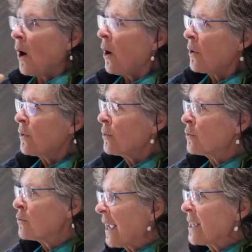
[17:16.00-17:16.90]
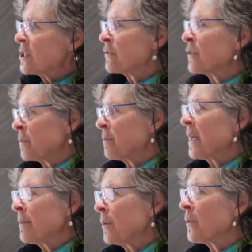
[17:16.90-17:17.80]
whole range of different
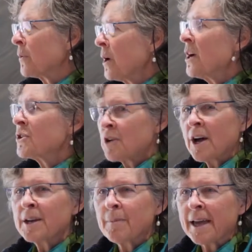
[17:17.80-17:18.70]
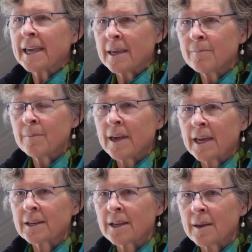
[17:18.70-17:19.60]
people trying to make
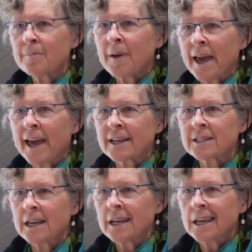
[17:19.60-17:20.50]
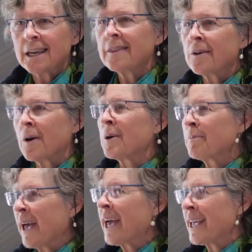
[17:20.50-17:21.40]
impact in their own
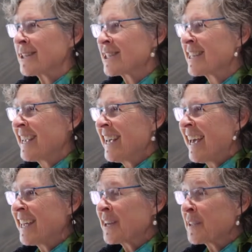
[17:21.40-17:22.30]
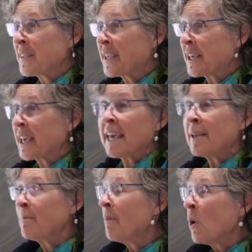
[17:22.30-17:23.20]
patch, and I think
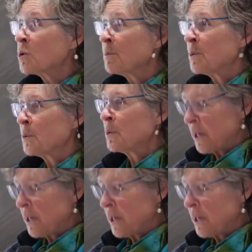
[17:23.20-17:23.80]
in multiple